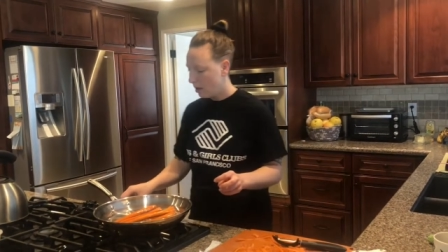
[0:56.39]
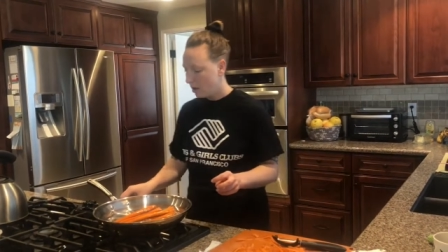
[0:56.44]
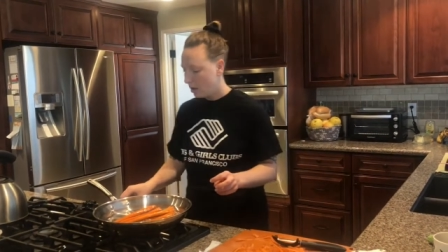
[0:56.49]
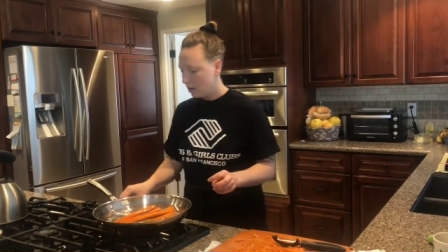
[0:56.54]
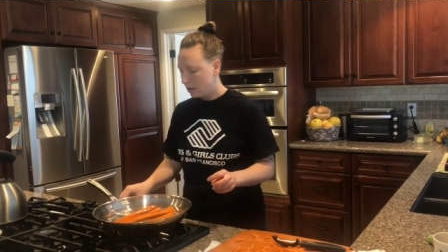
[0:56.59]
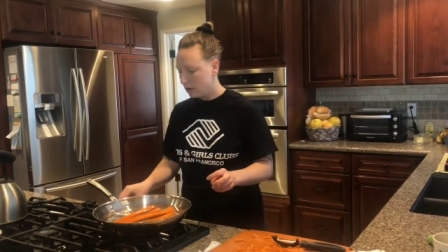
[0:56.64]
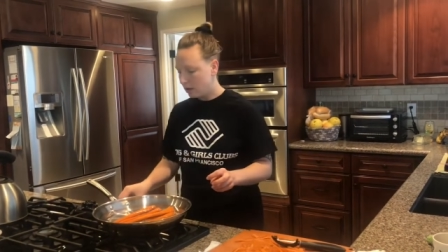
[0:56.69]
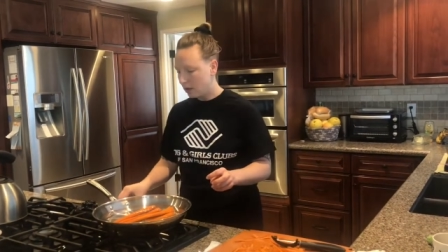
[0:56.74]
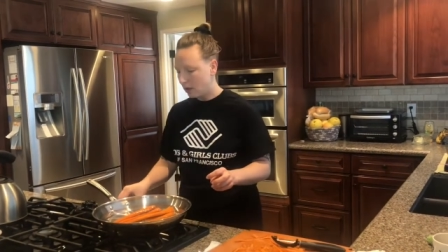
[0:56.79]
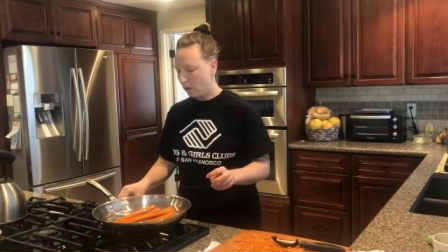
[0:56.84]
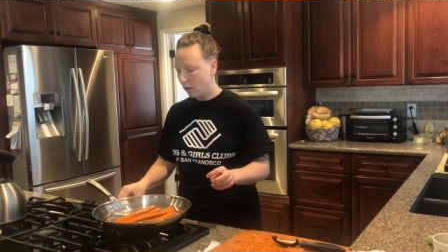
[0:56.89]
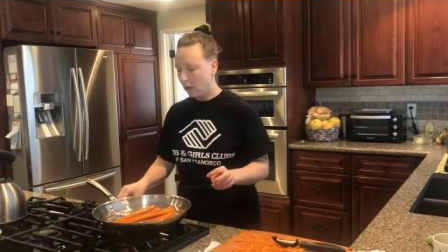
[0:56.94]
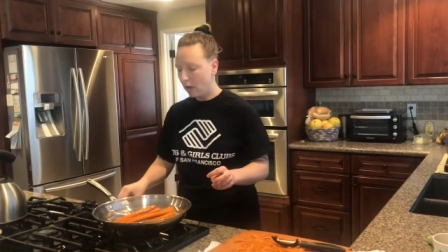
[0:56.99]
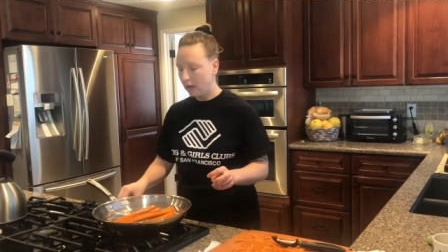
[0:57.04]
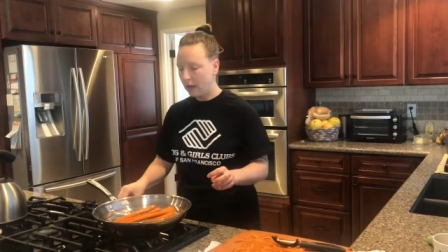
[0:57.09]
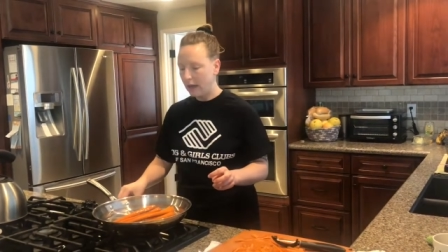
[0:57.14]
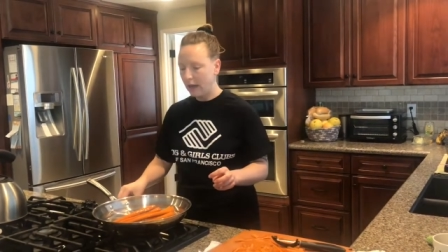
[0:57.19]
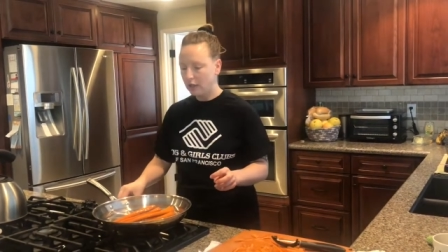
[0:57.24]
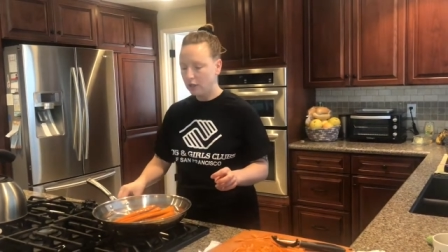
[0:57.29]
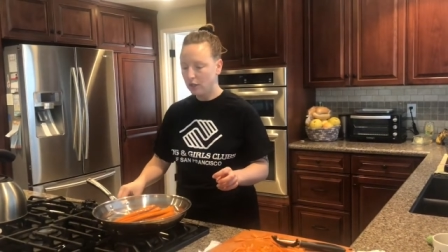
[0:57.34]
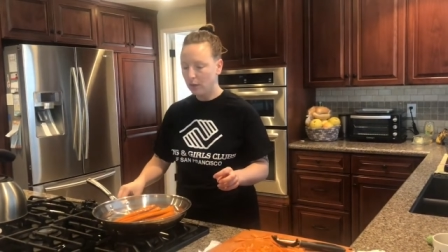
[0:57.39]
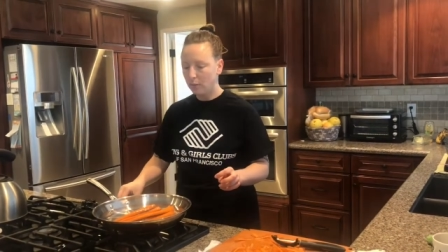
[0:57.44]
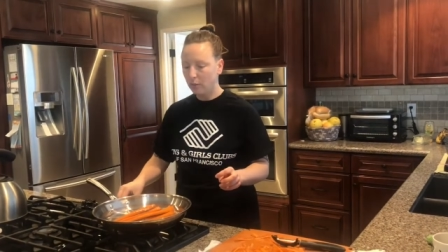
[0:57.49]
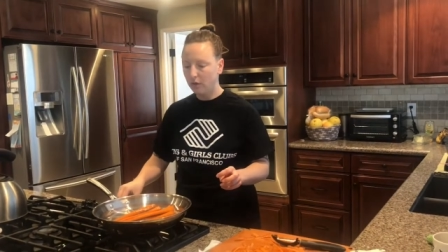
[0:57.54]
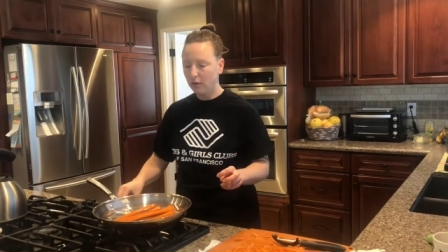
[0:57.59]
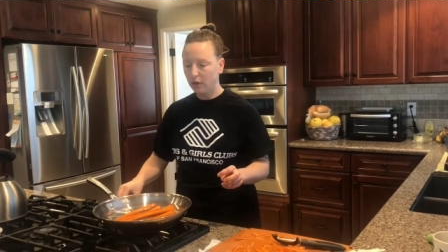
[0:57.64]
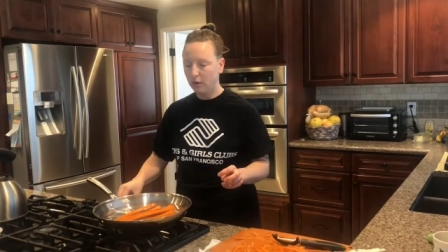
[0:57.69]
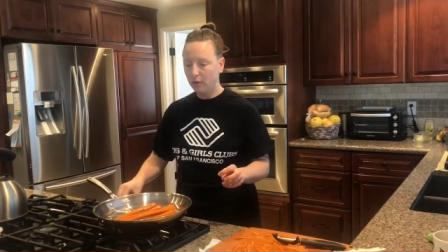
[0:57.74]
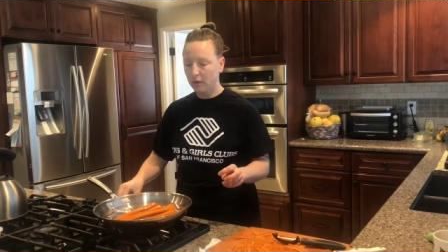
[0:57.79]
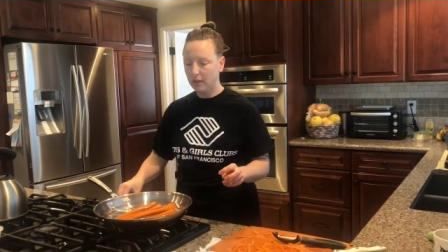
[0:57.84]
So I'll catch up
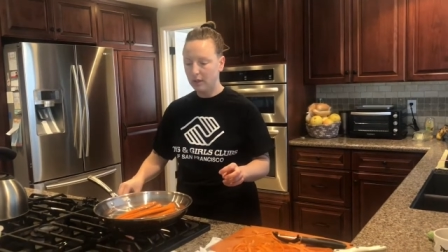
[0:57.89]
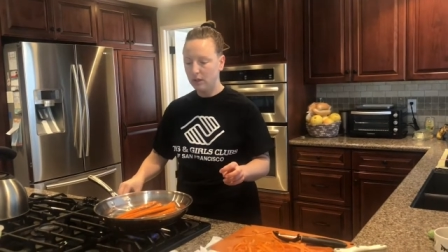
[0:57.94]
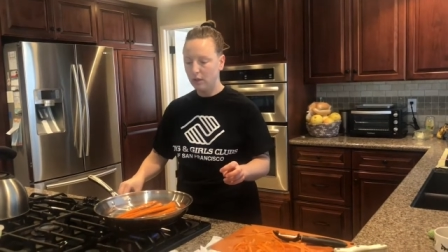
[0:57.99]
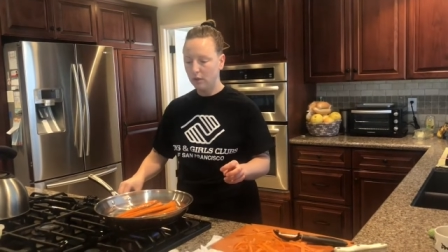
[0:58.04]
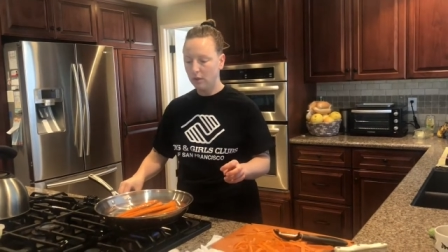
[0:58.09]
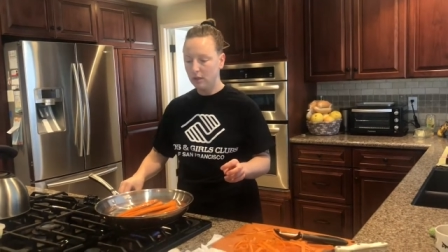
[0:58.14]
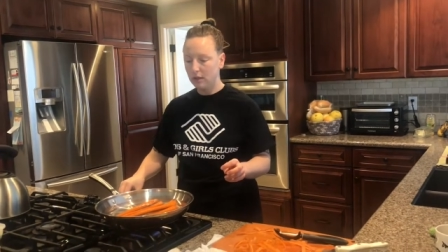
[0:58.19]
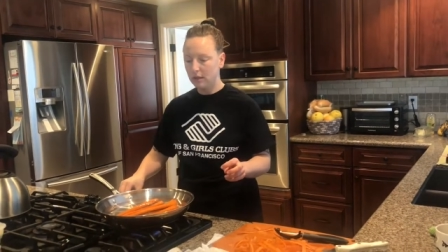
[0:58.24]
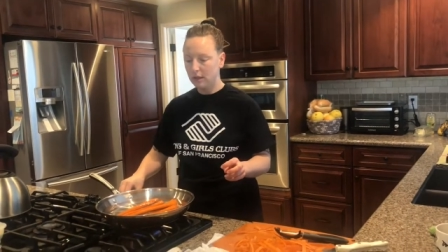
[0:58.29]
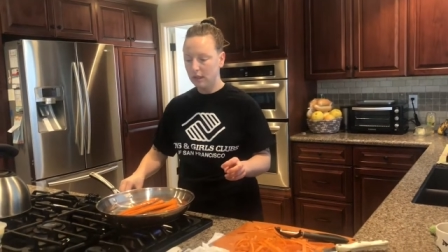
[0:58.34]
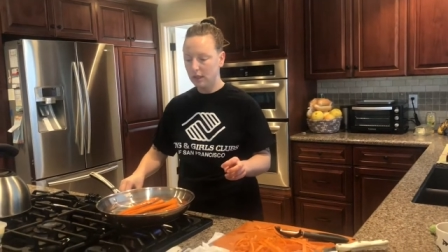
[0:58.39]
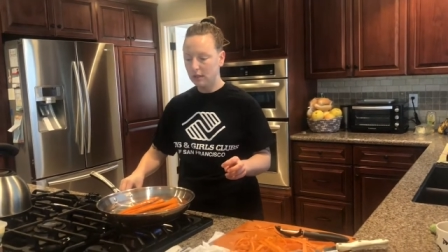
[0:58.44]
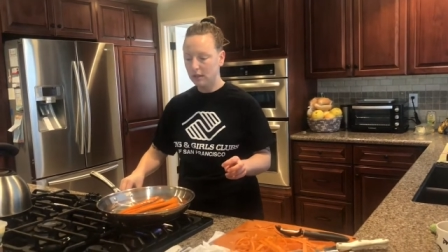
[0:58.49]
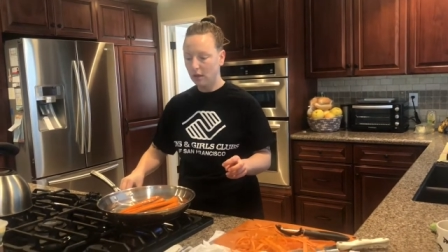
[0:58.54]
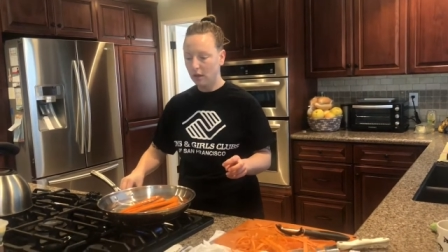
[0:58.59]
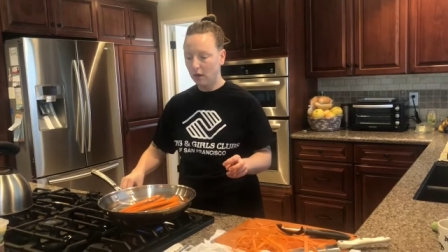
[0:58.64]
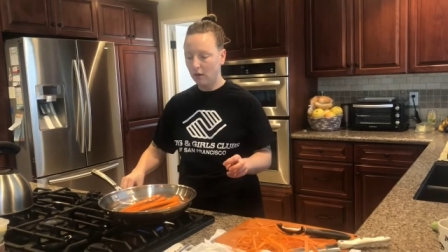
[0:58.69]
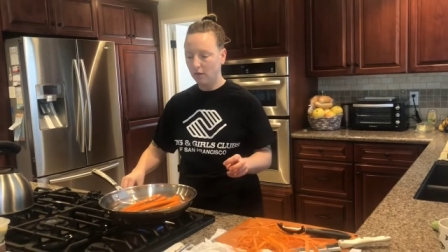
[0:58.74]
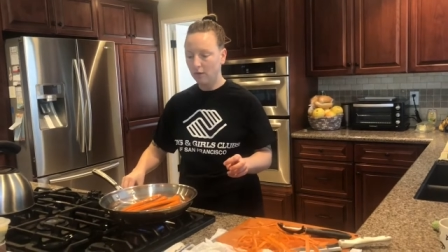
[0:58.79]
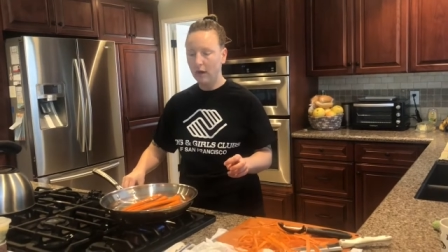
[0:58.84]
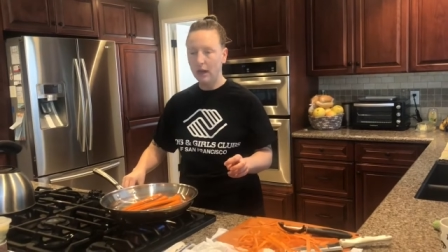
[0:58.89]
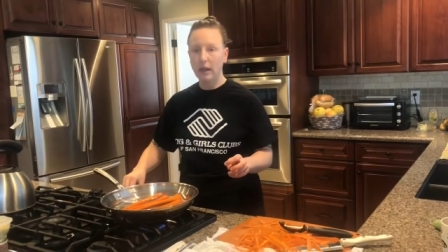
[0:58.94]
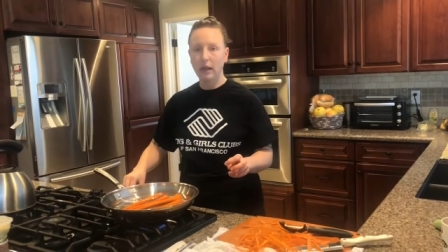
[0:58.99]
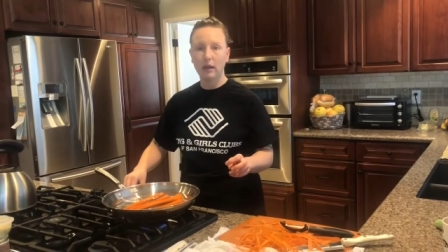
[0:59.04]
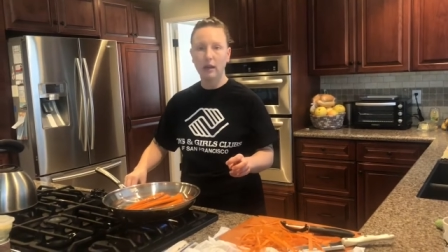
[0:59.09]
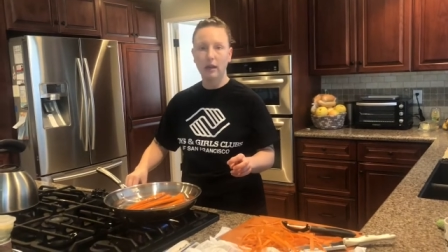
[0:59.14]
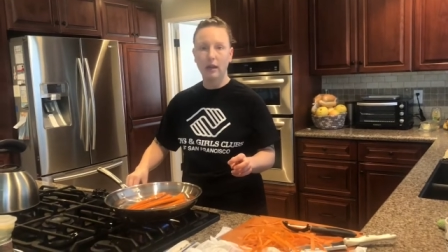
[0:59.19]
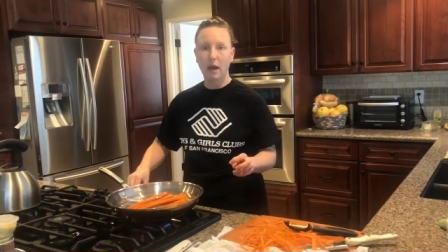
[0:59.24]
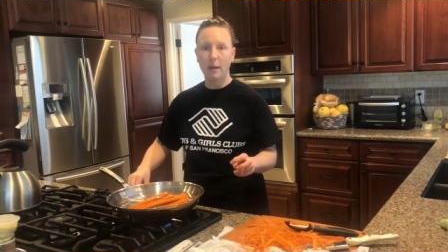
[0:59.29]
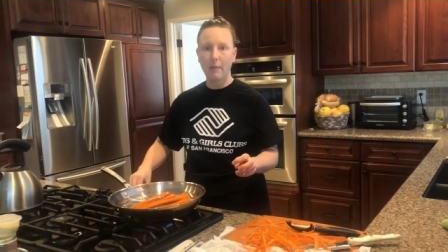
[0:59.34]
with you as soon as these are ready
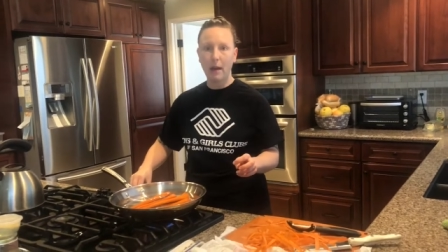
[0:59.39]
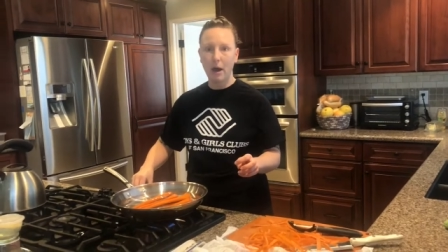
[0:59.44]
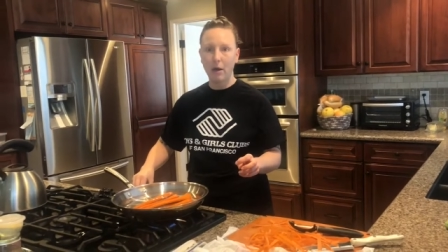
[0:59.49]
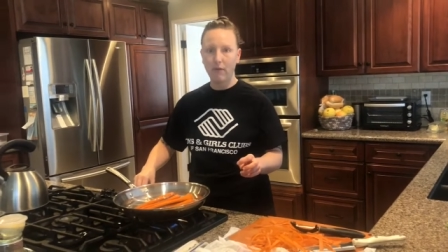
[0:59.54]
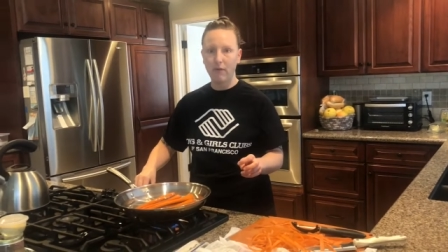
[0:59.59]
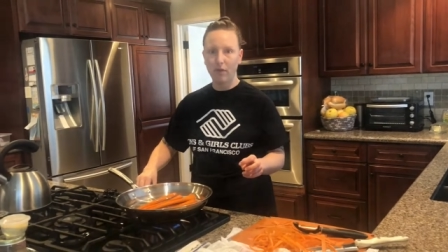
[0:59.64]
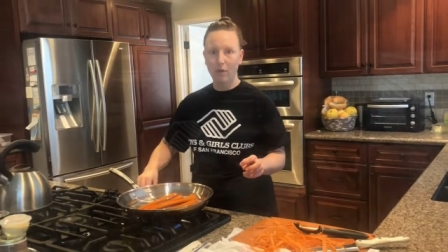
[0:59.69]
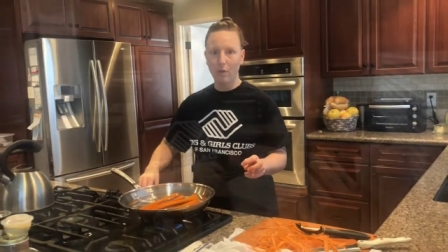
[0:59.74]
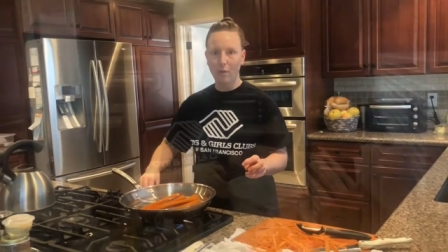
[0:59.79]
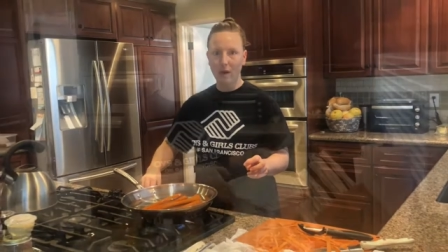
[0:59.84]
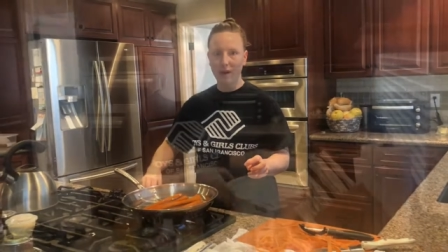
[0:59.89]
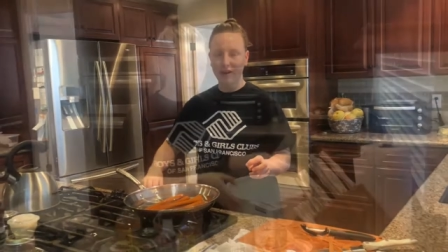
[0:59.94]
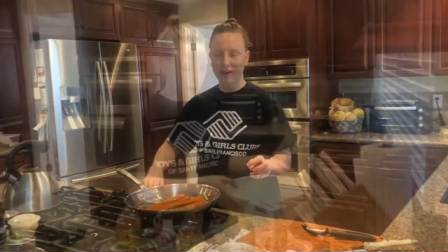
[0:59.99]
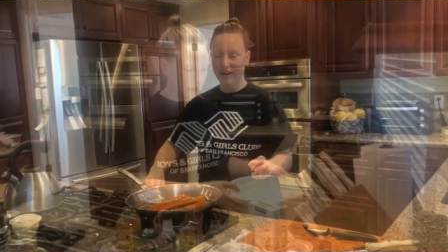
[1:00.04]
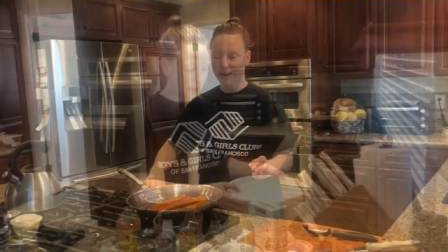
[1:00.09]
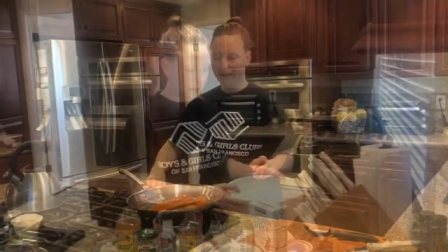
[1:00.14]
to come out of the water.